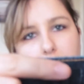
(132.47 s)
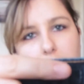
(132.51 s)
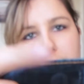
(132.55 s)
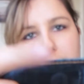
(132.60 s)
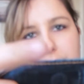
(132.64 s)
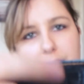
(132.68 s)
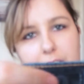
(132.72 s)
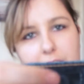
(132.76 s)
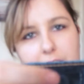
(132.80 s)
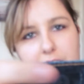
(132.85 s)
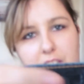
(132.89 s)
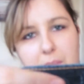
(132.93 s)

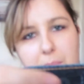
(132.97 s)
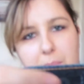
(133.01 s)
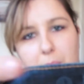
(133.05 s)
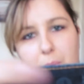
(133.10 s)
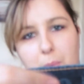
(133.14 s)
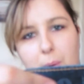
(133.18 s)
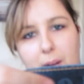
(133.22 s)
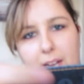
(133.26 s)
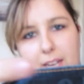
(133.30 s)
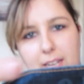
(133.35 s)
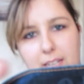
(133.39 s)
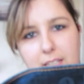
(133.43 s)
adjustable
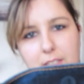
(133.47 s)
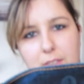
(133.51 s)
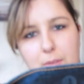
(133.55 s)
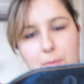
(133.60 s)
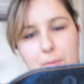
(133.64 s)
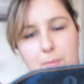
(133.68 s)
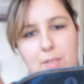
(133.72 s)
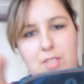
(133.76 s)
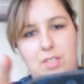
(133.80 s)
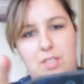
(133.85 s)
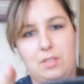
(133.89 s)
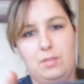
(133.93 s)
waist,
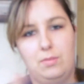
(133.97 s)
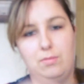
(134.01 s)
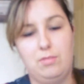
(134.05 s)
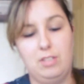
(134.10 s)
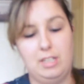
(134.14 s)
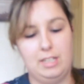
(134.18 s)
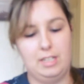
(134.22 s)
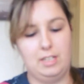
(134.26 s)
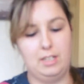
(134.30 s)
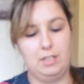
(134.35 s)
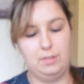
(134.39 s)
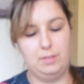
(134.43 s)
which is
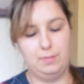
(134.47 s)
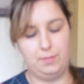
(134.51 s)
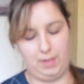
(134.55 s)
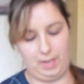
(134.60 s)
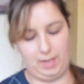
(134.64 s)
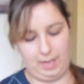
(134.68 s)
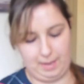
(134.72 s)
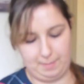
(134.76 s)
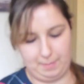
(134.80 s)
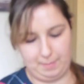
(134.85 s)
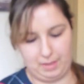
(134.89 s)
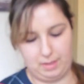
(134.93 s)
really good for
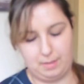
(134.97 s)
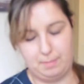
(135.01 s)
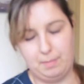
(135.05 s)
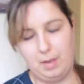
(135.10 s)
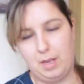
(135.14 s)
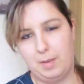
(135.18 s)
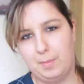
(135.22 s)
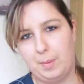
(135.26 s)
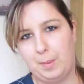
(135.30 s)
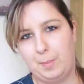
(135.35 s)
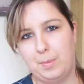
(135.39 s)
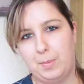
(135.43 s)
him at the
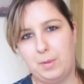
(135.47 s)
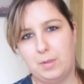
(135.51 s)
moment,